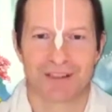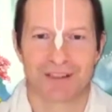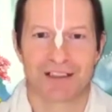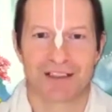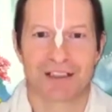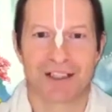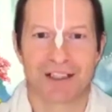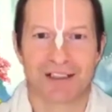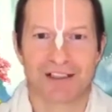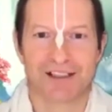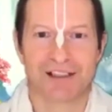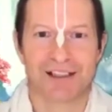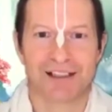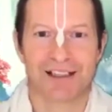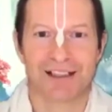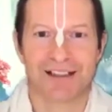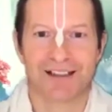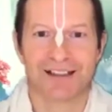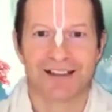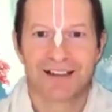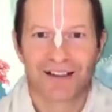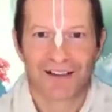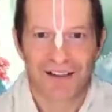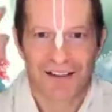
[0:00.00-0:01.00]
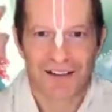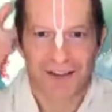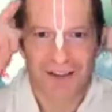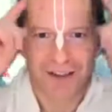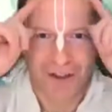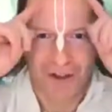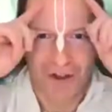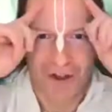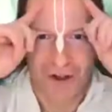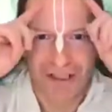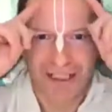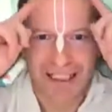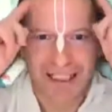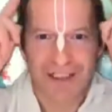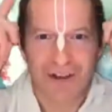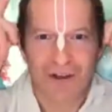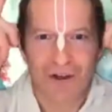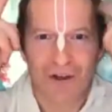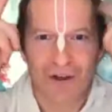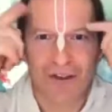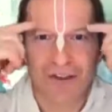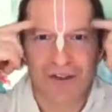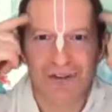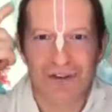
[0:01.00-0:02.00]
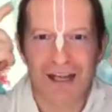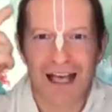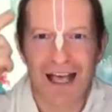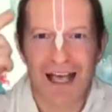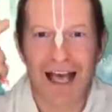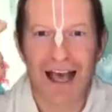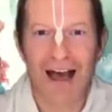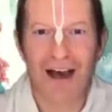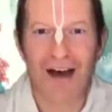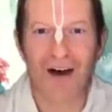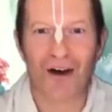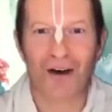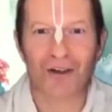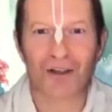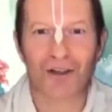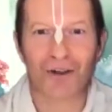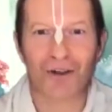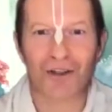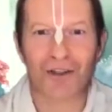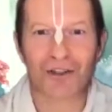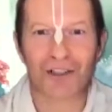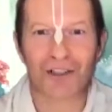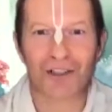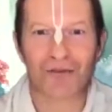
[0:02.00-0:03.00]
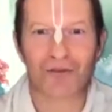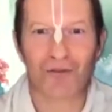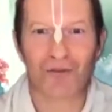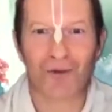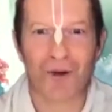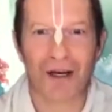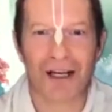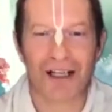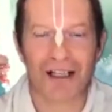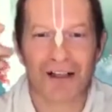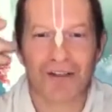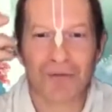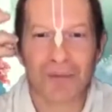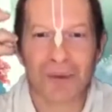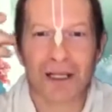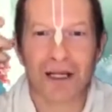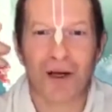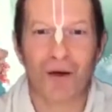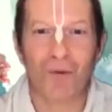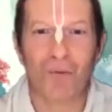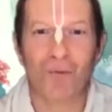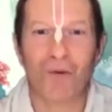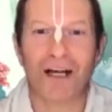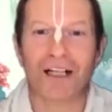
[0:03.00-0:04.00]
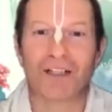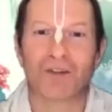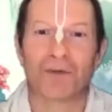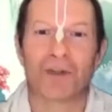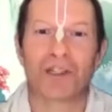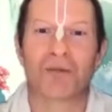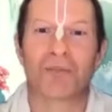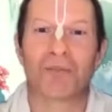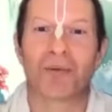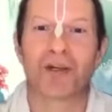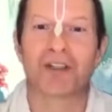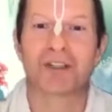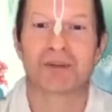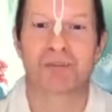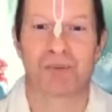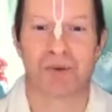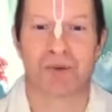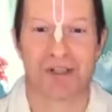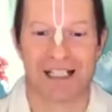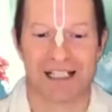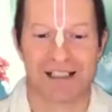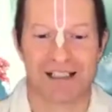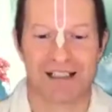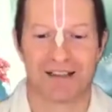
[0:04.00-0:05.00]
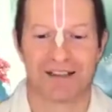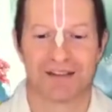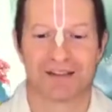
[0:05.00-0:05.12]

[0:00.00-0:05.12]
Just see, the curling locks of hair on Krishna's forehead have become wet with perspiration.